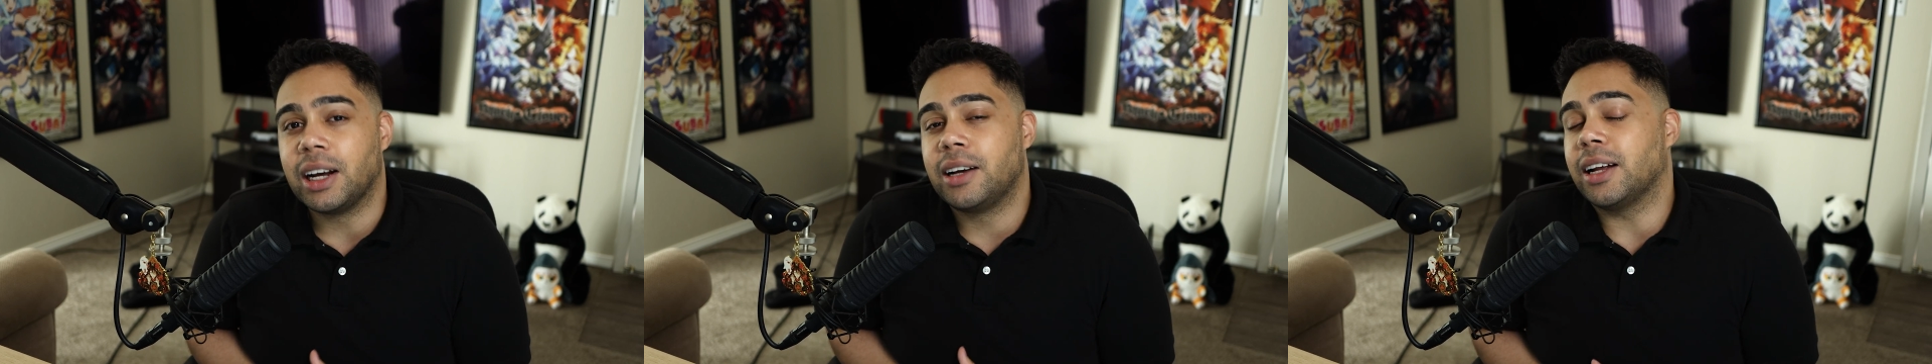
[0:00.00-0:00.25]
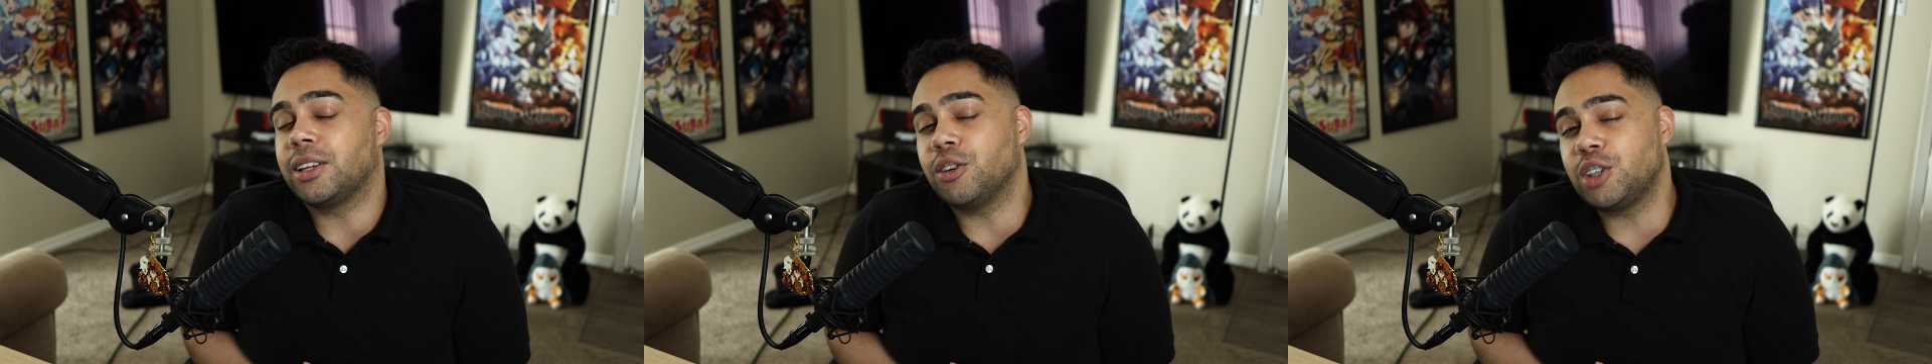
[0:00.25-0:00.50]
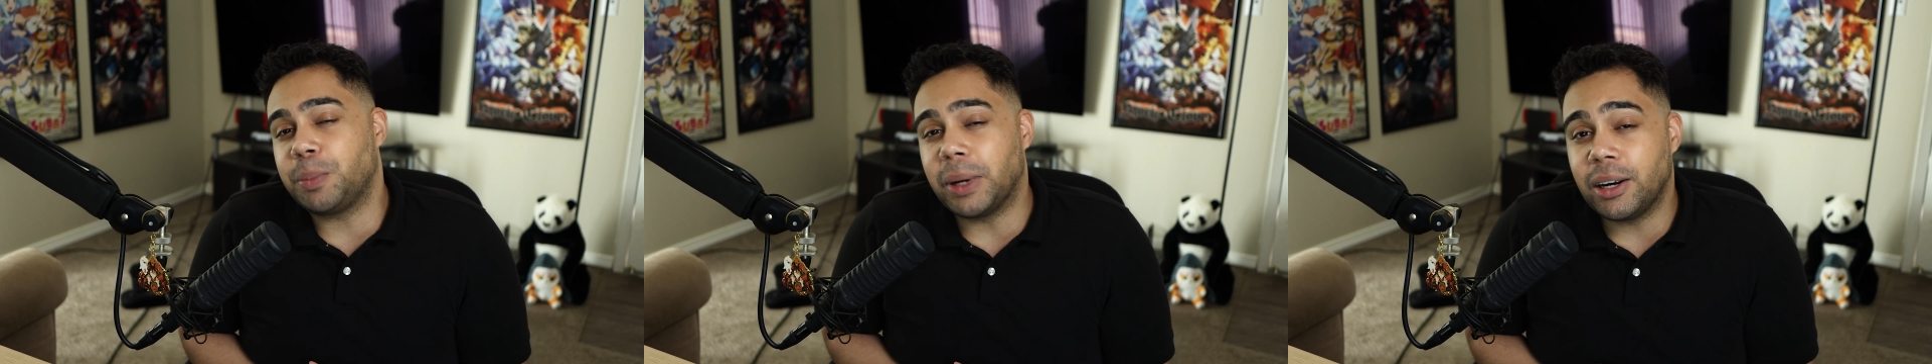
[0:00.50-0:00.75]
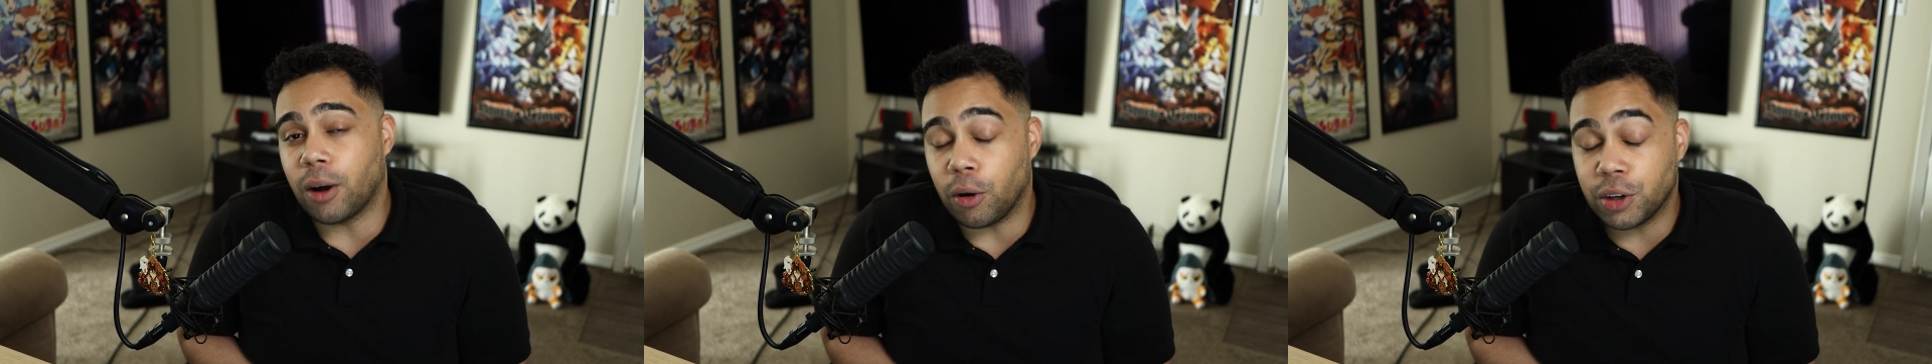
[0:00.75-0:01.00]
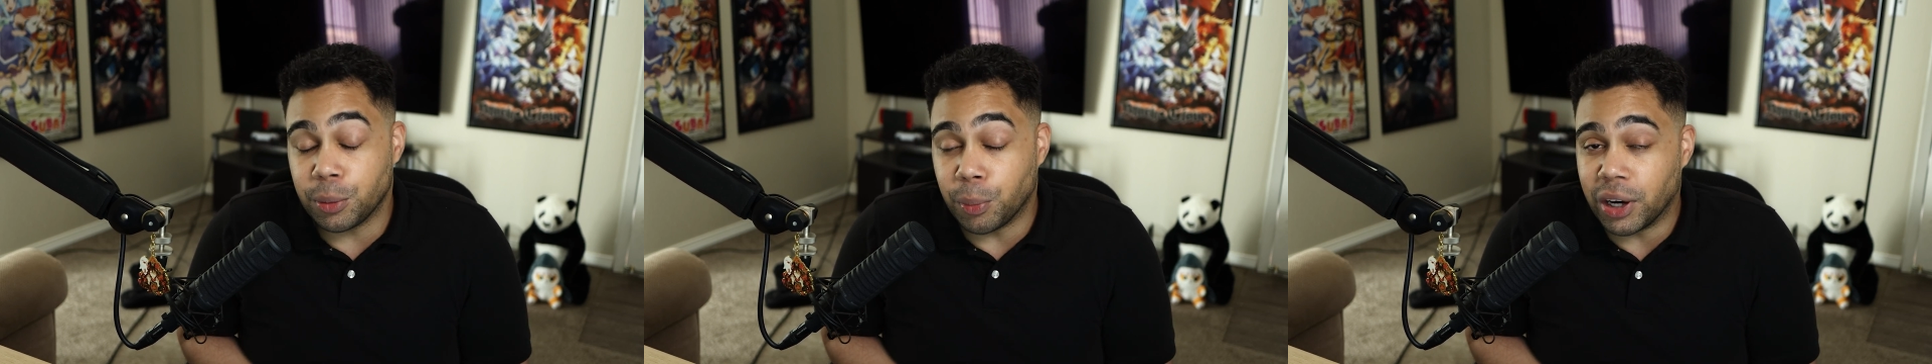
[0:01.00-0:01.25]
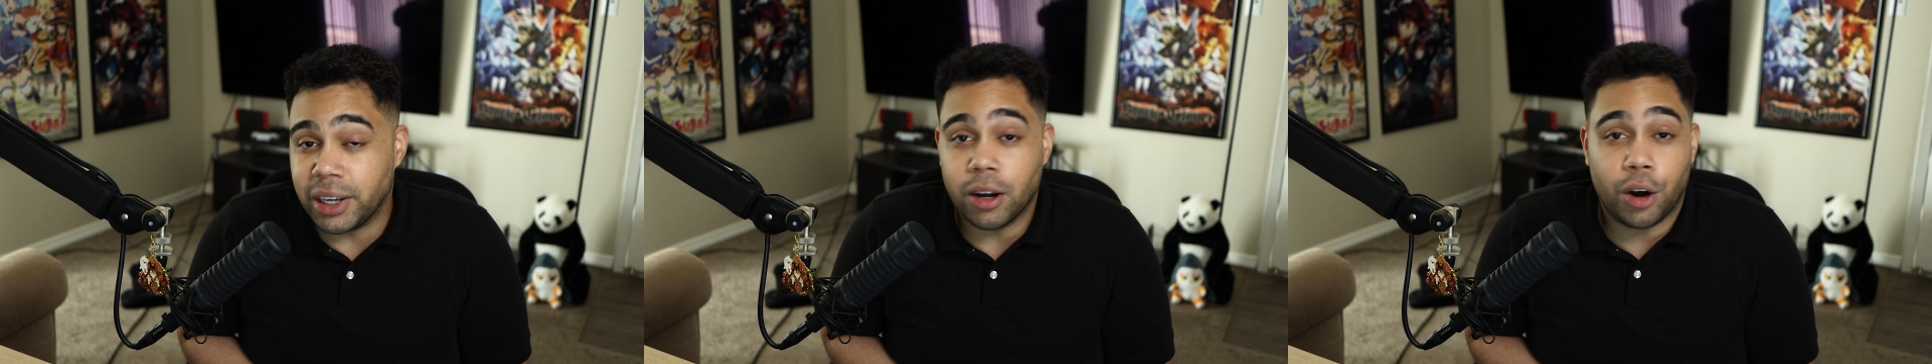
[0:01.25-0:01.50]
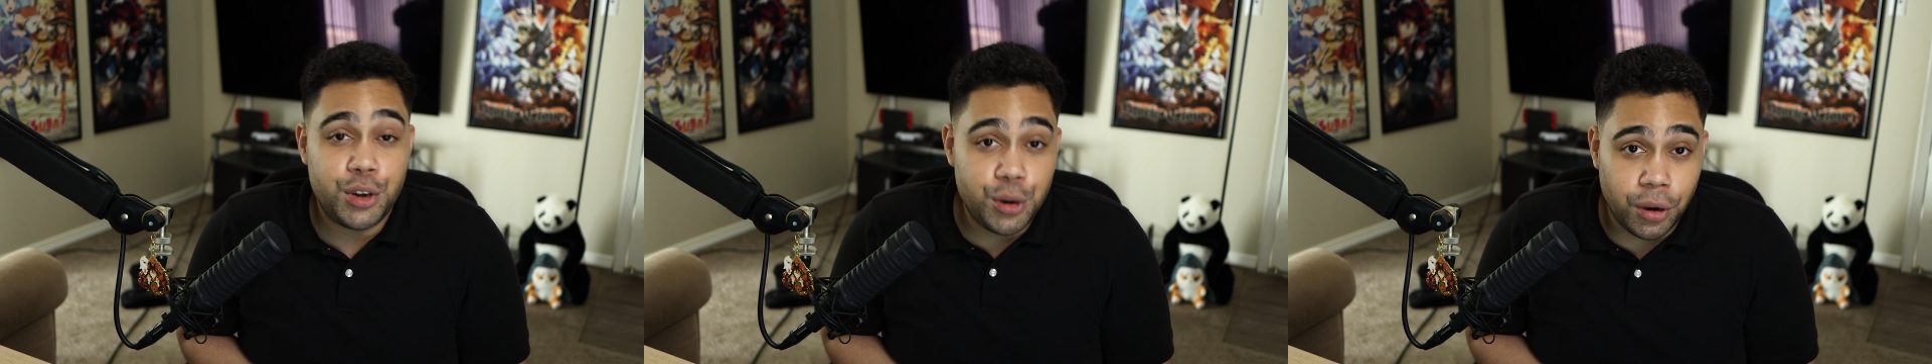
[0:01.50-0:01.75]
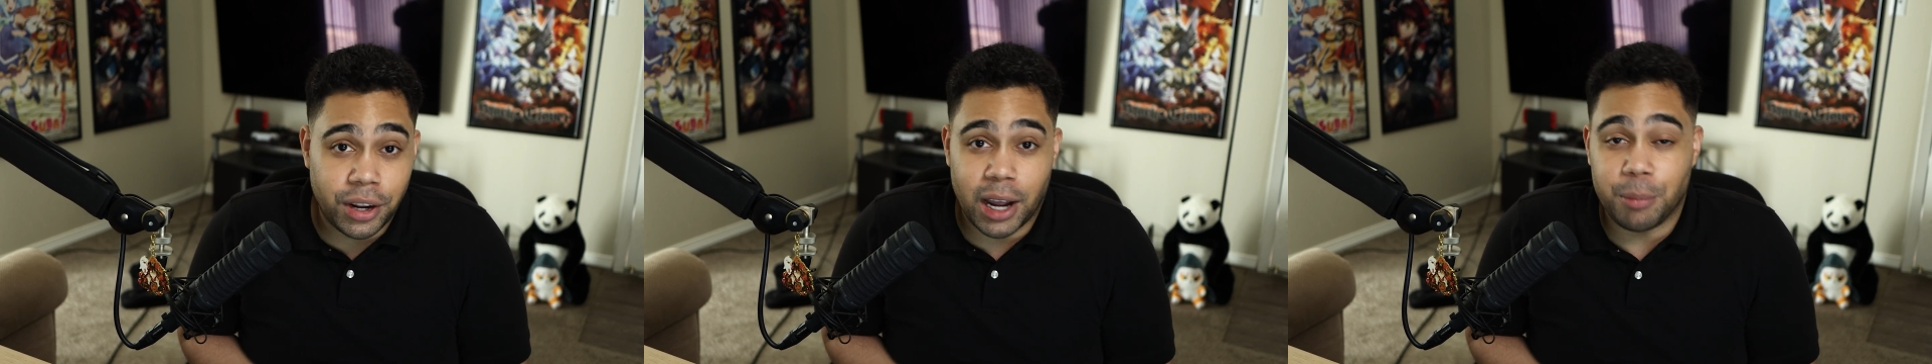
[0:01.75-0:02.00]
that they're spending all their money on
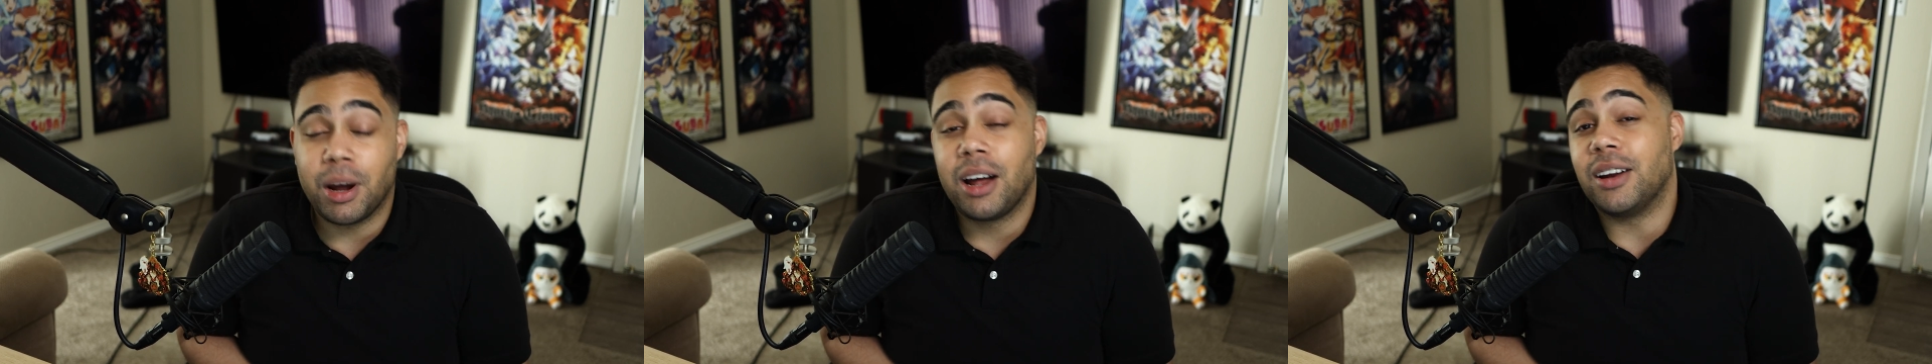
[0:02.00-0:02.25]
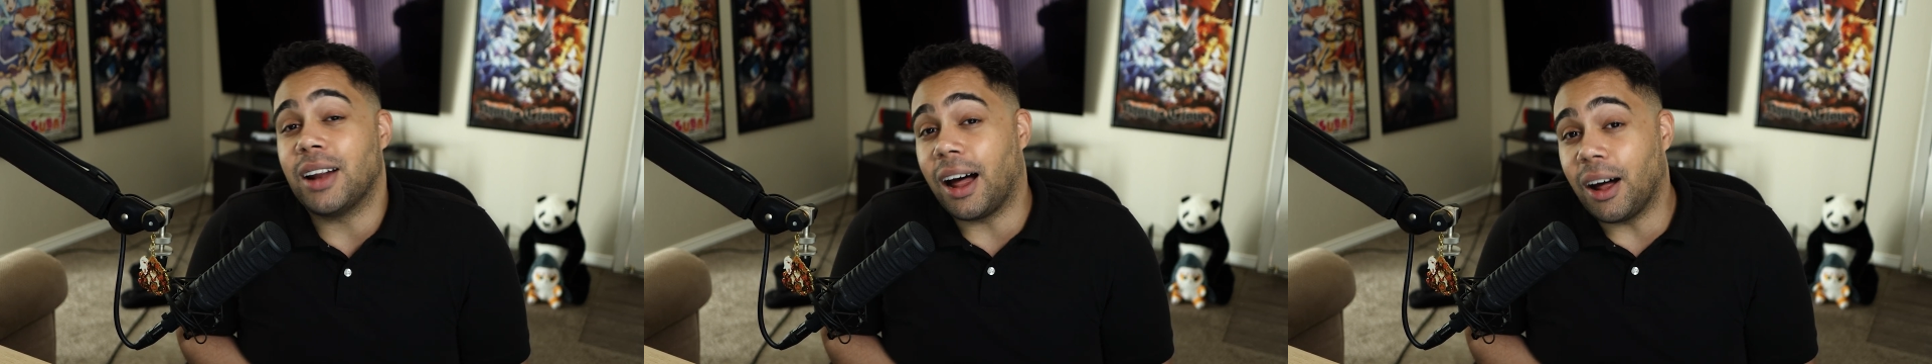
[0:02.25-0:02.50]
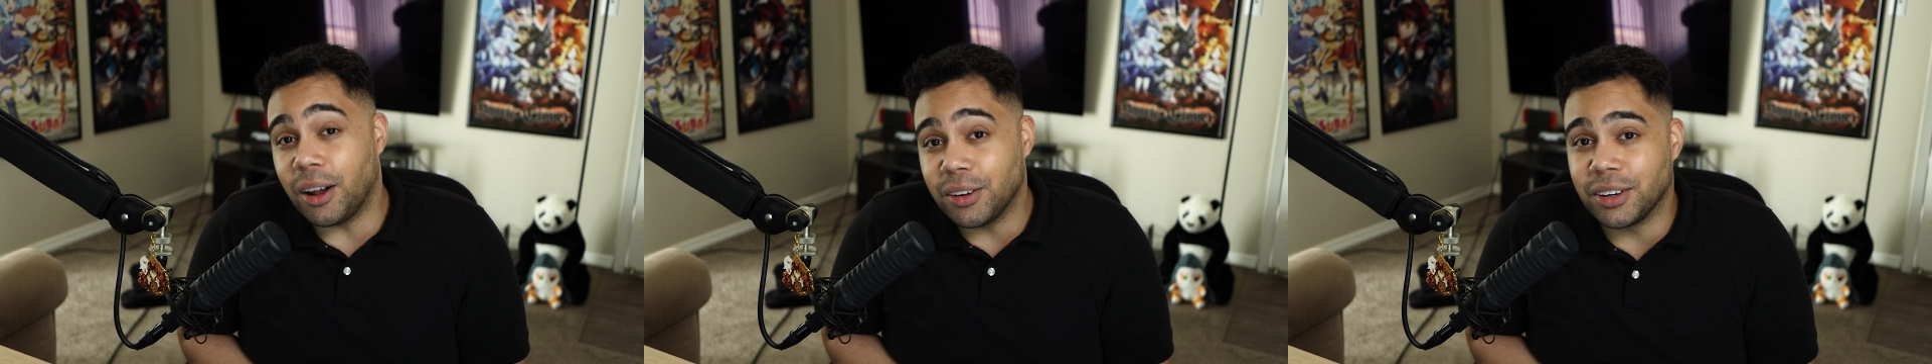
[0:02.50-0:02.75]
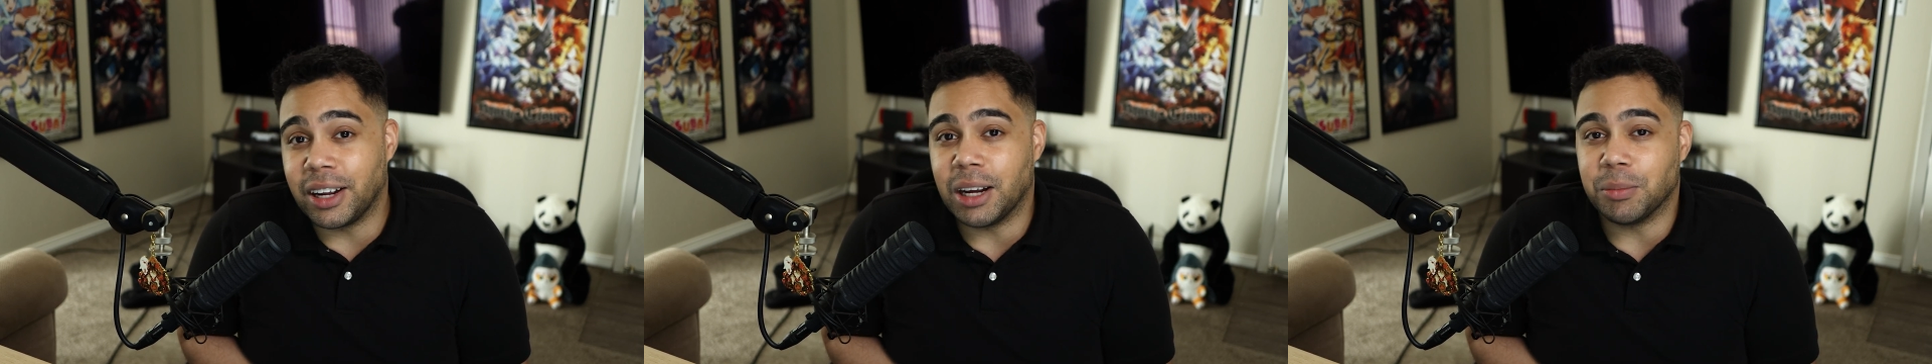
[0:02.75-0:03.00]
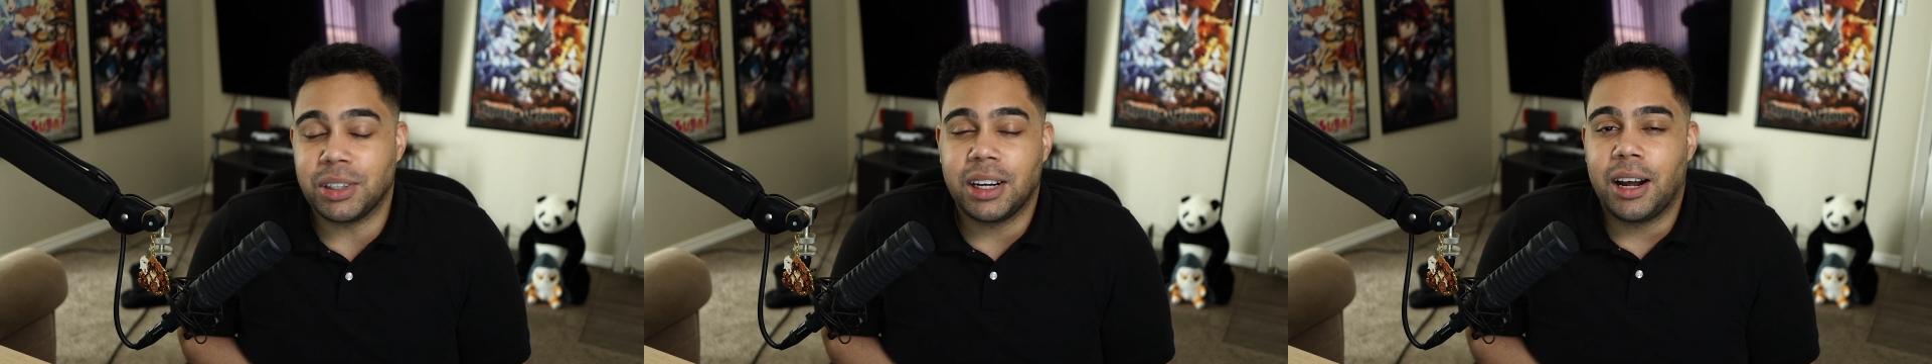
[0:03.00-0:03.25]
your game, not other games.